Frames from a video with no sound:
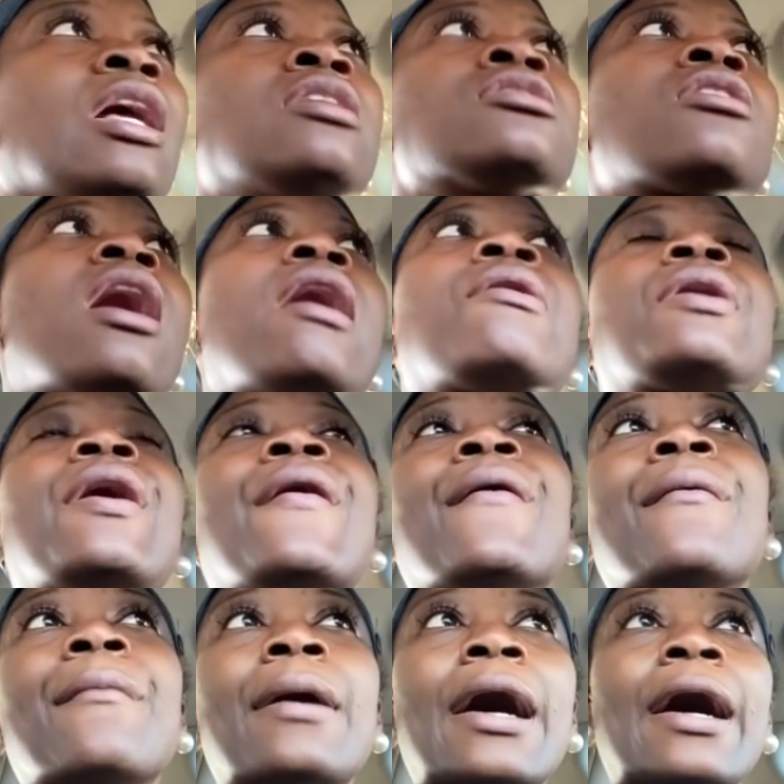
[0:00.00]
So I don't
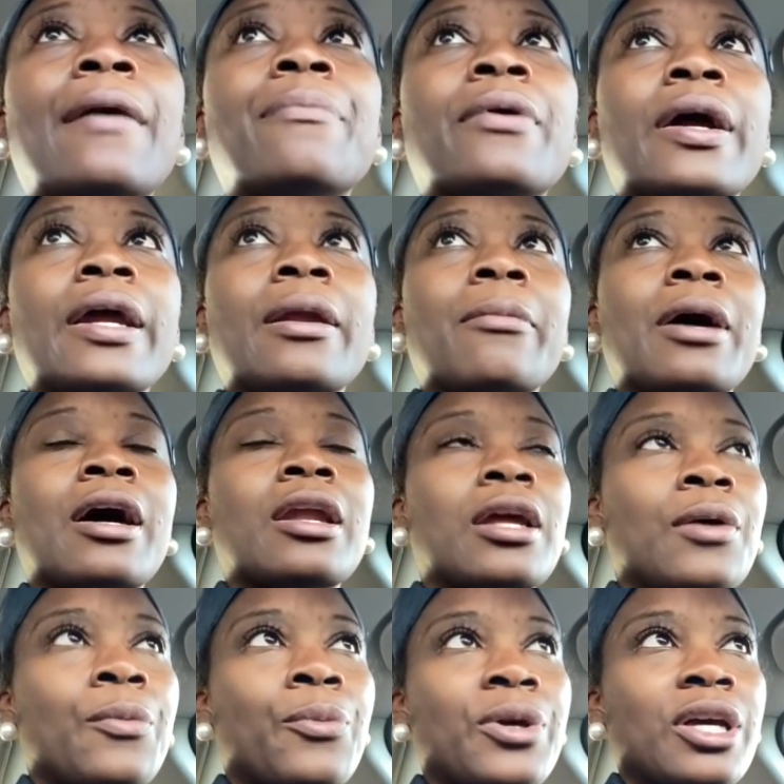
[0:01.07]
know. I prayed about
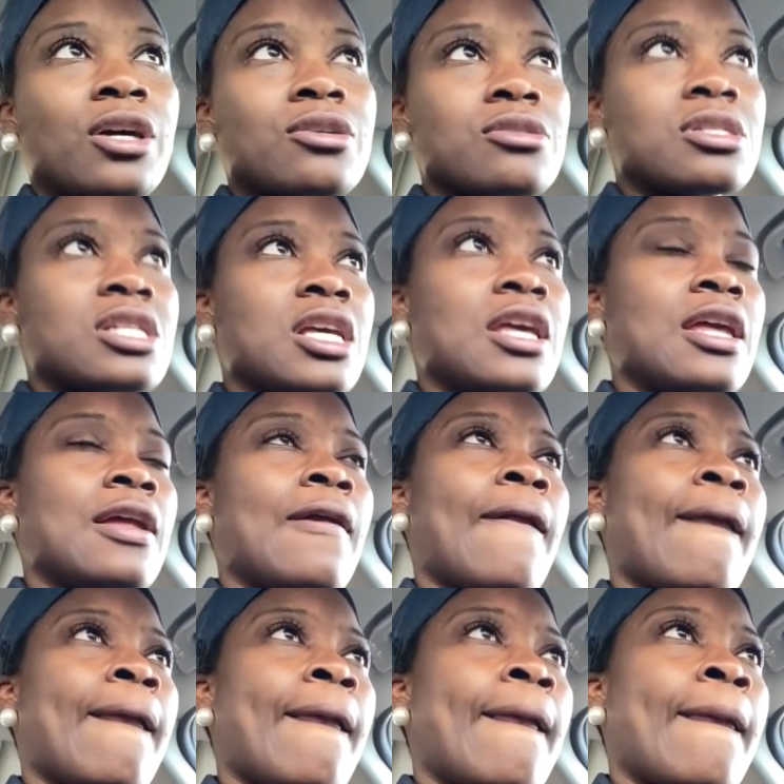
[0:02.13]
it. We gonna see.
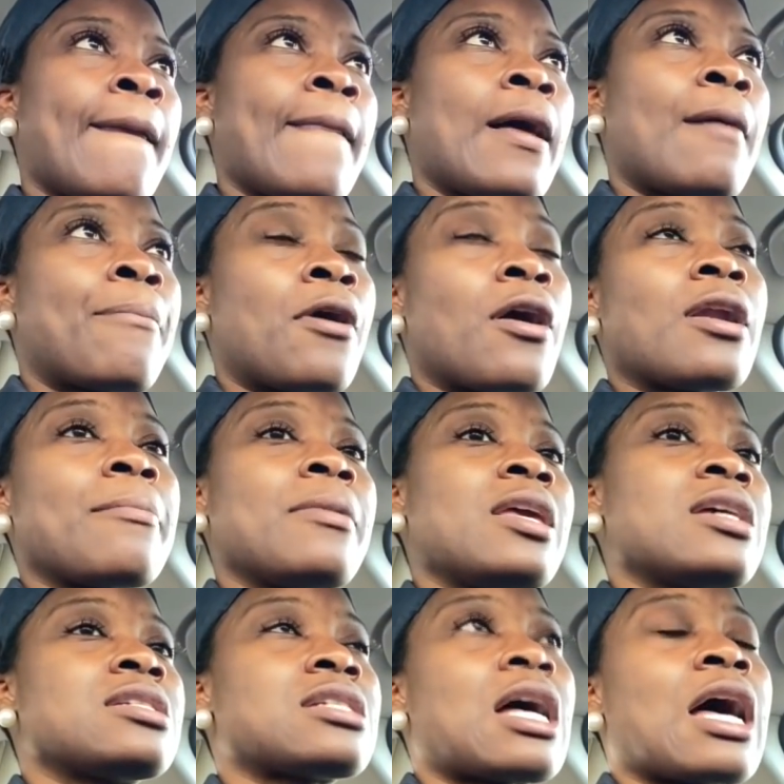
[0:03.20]
A part of
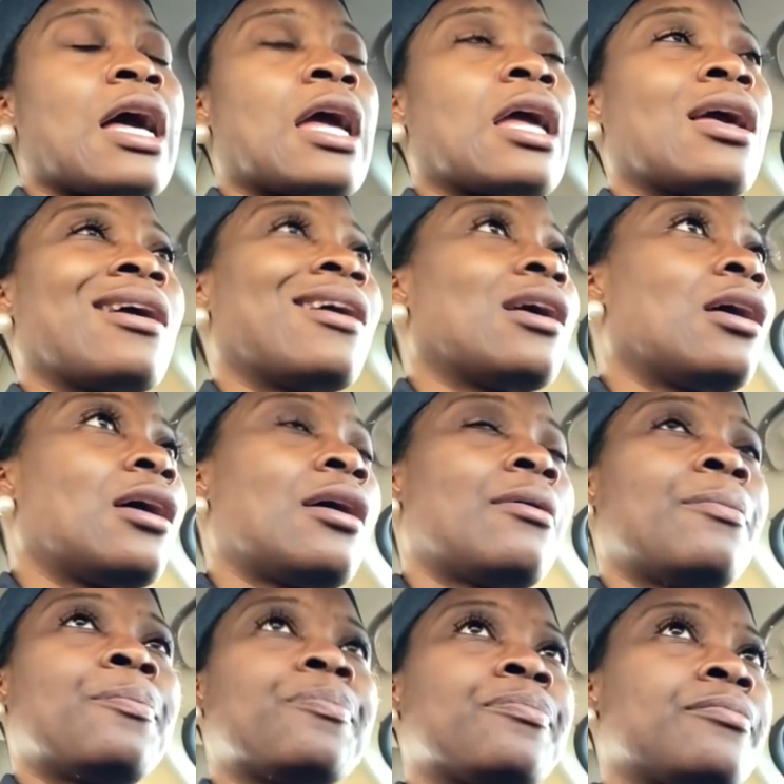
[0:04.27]
me is like, uh,
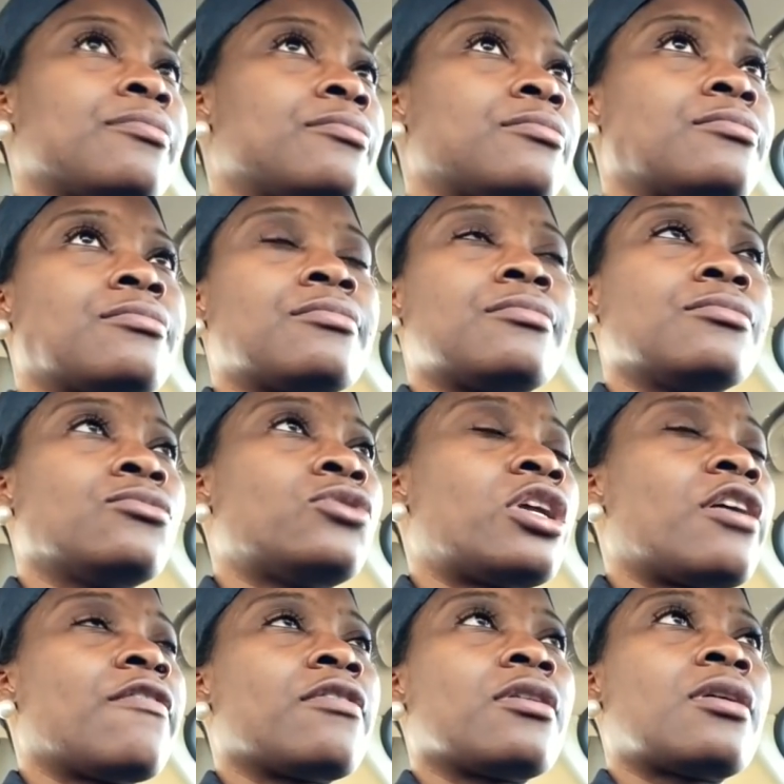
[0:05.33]

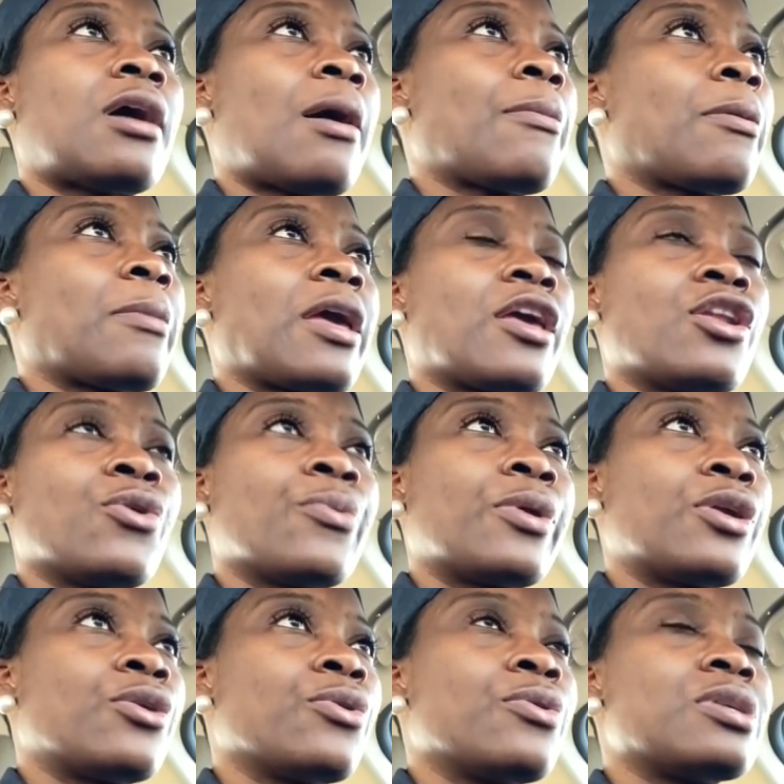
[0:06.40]
whatever. I'm gonna make it do what
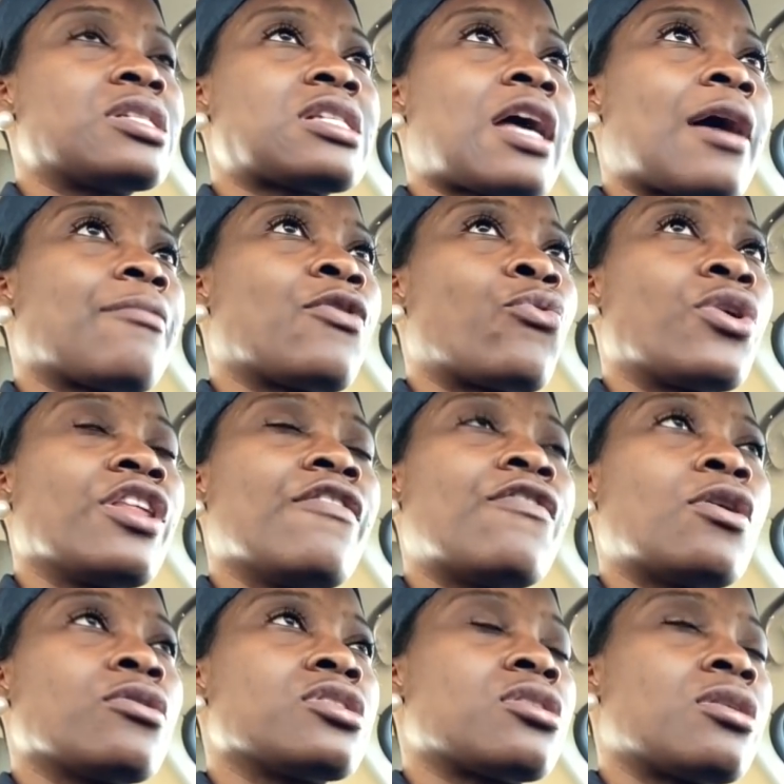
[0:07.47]
it do. It's time to really
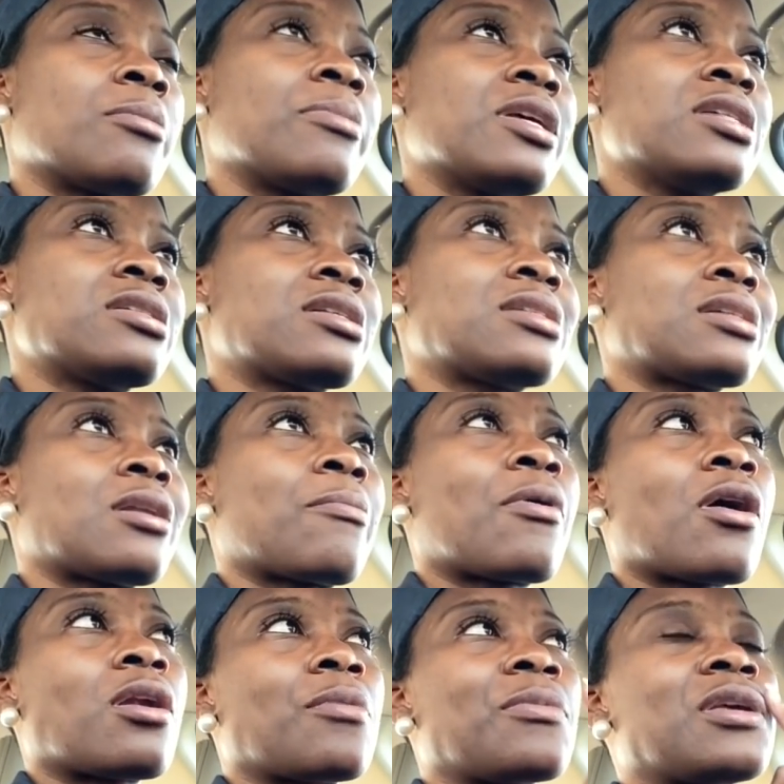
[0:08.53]
focus on the business. And a
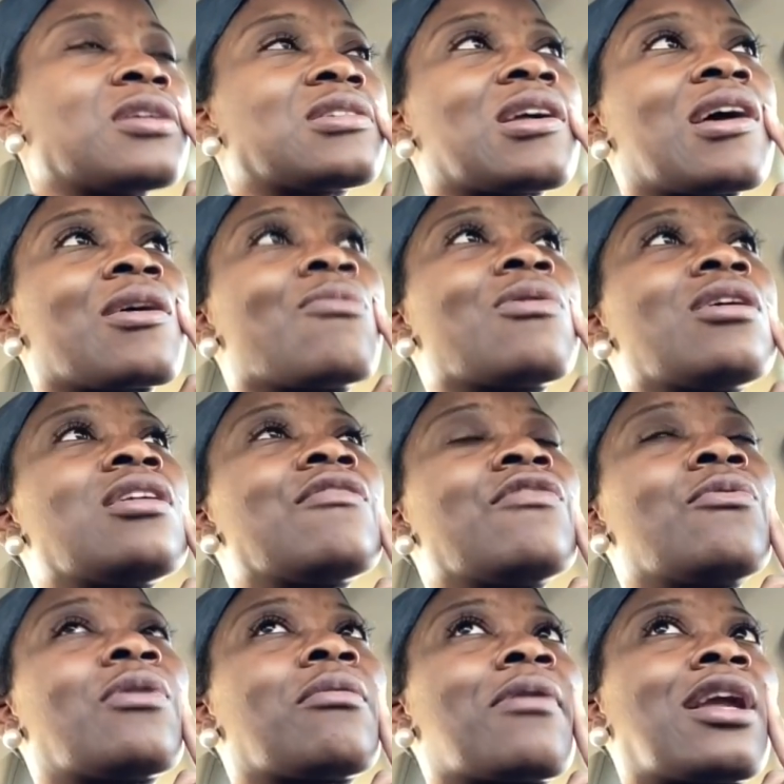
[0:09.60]
part of me is like, well, if you
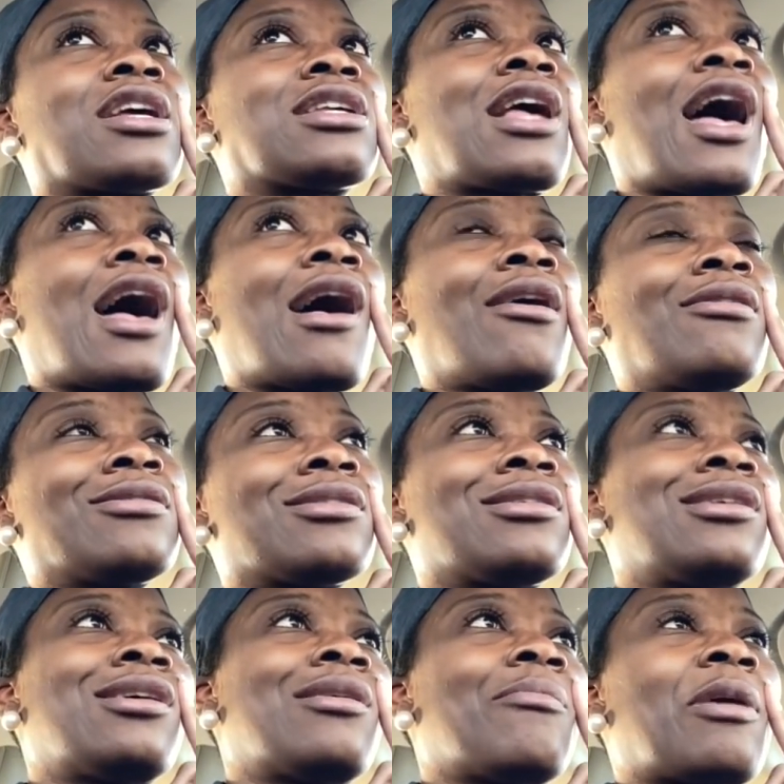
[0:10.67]
wanna buy this house,
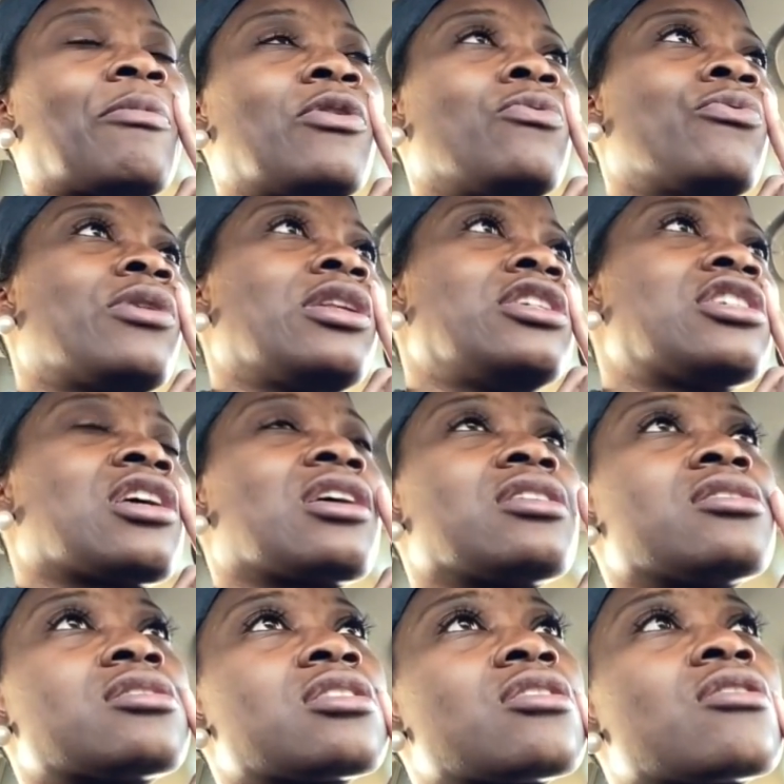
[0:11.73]
uh, maybe you really should
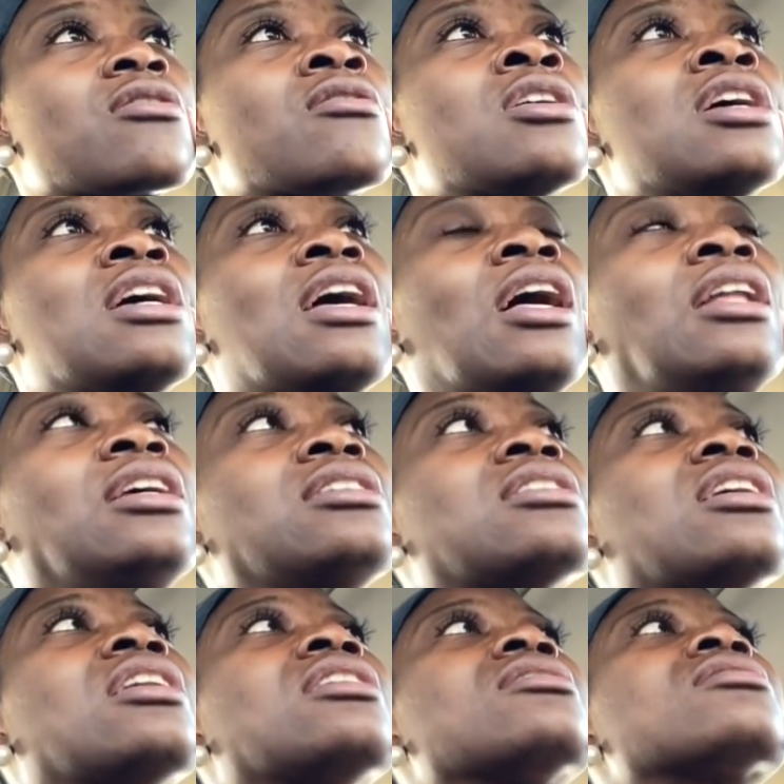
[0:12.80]
consider at least
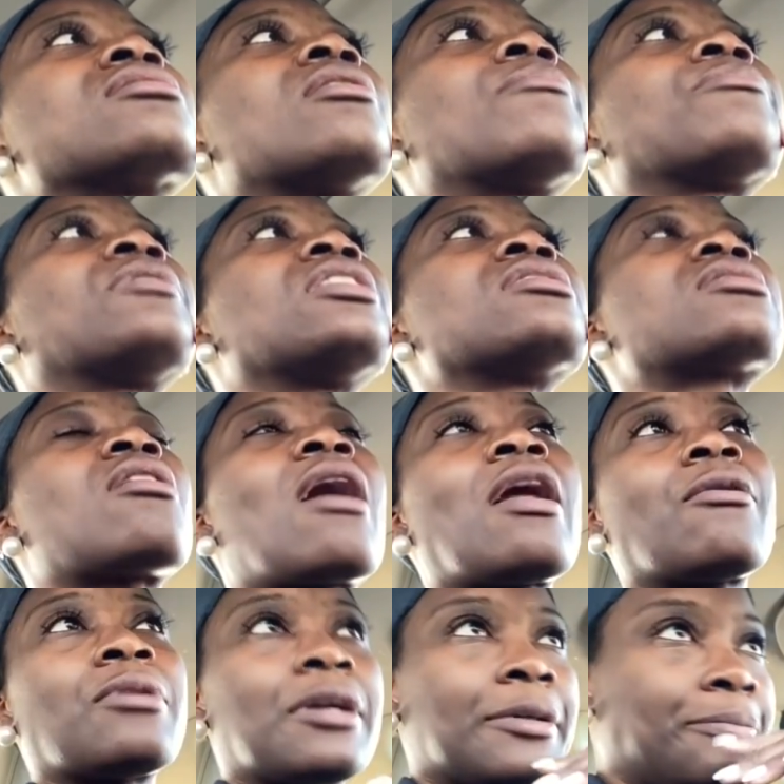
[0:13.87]
getting something. So I
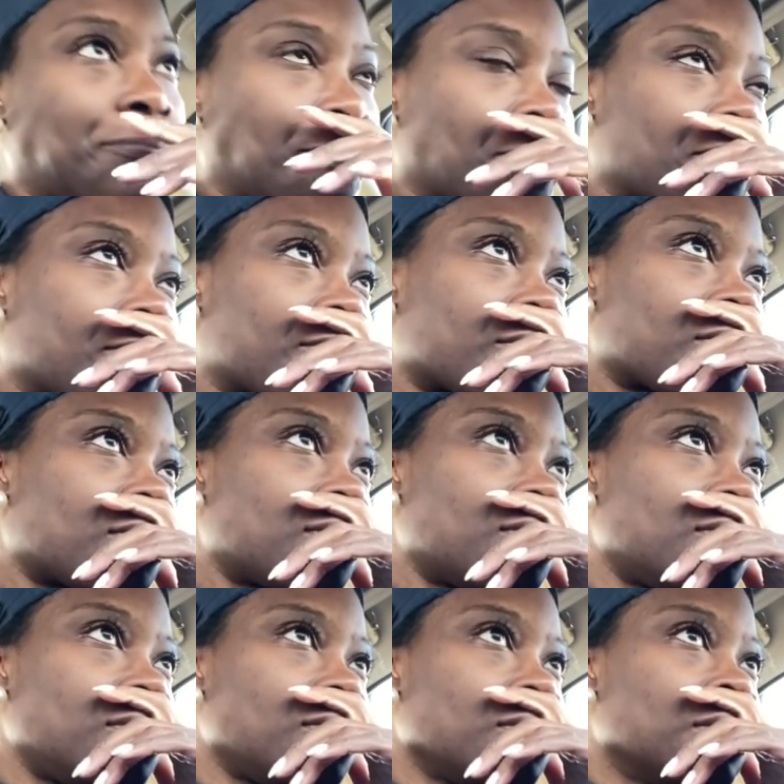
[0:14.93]
don't
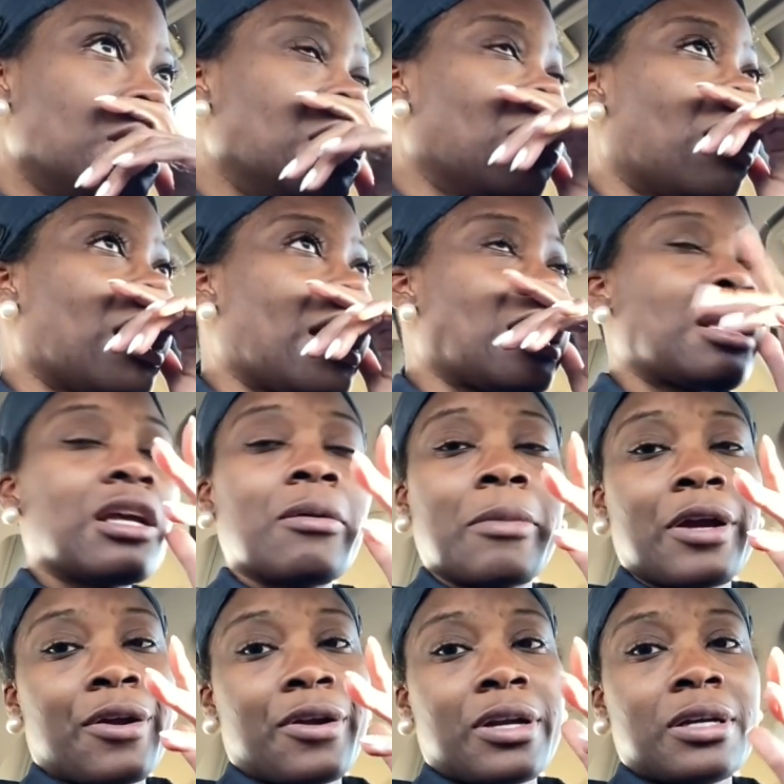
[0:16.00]
know. Anyway, I think in my
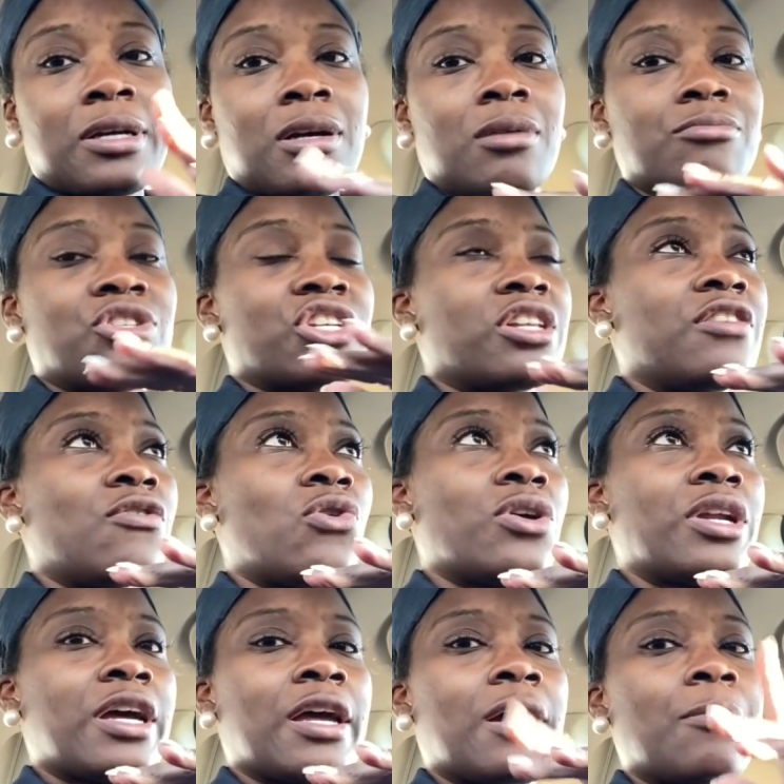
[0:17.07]
hair done. I'm chilling all day.